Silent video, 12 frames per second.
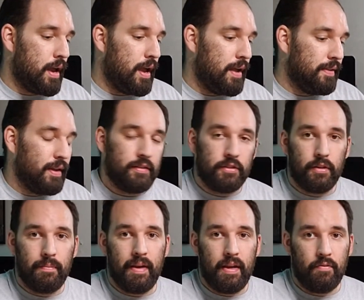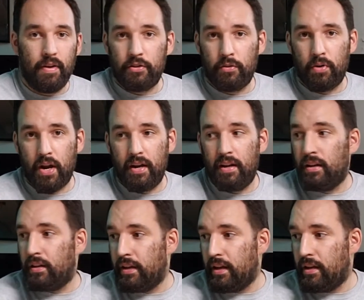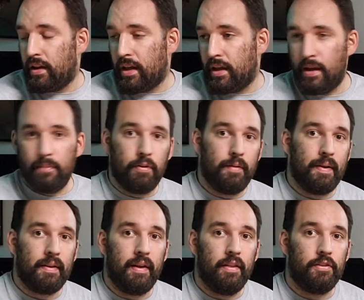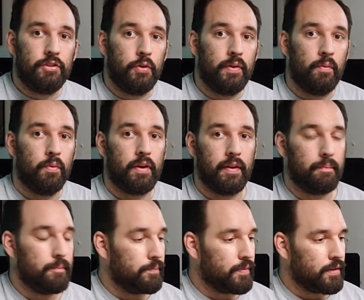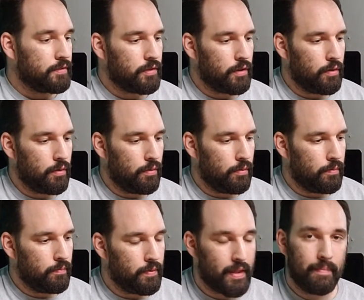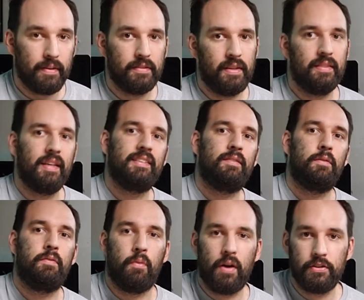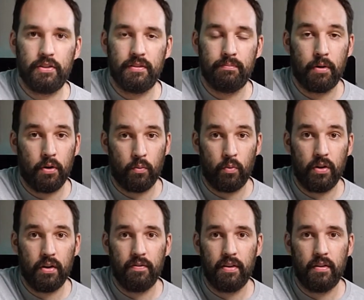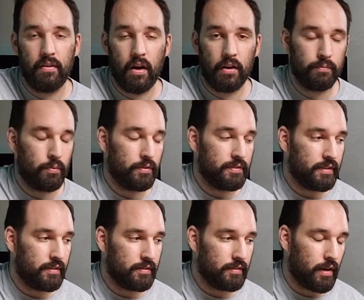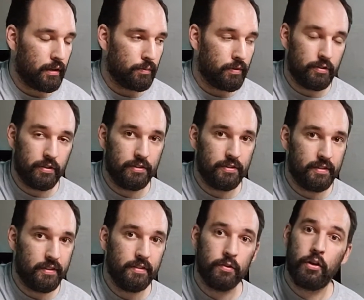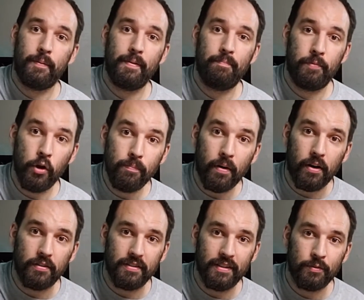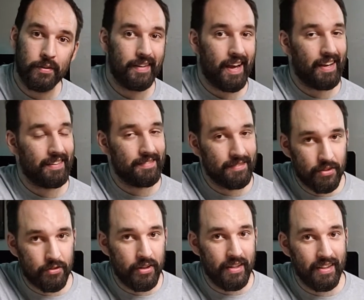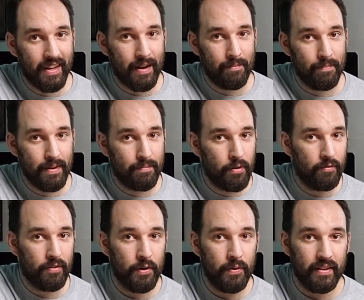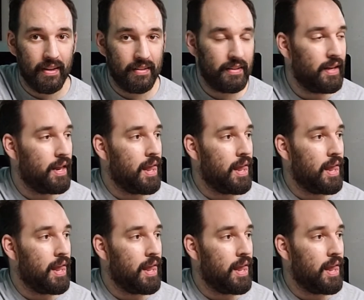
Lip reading: And then it's going to be retrobrighting, cleaning, and putting it back together and showing it working. So with that being said, thanks everyone for watching part 1 of the Osborne Restoration series. There's only going to be 2 parts in this one, not 3 like I've been prone for doing lately.